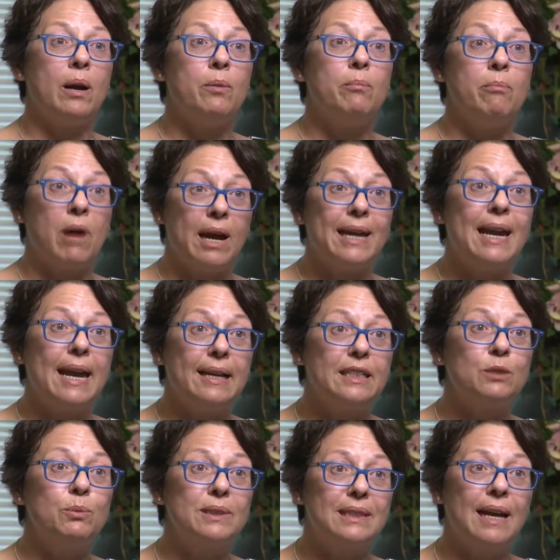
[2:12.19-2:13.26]
my
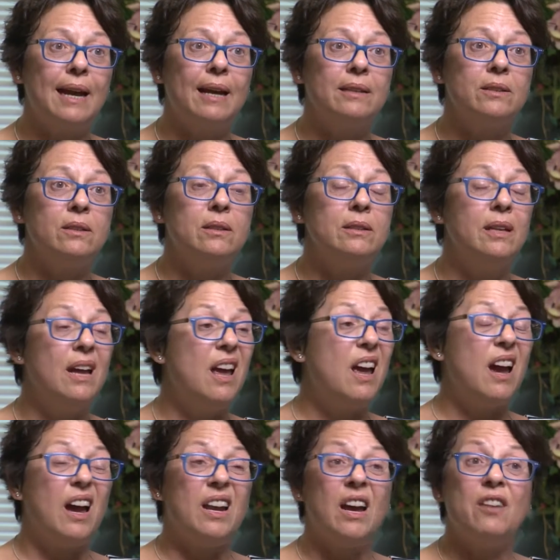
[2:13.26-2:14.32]
case was handled,
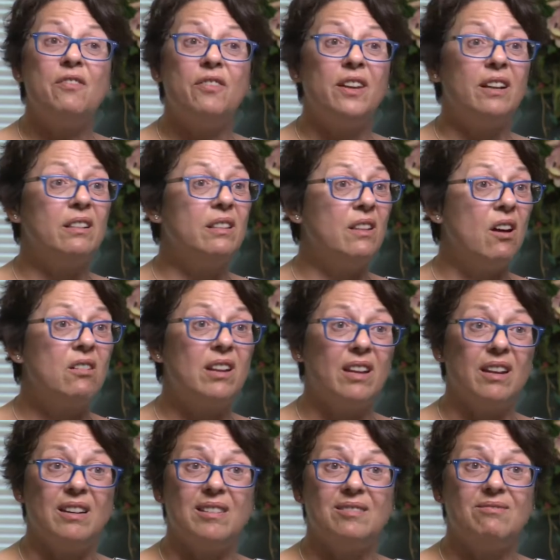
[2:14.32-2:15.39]
and I feel lucky.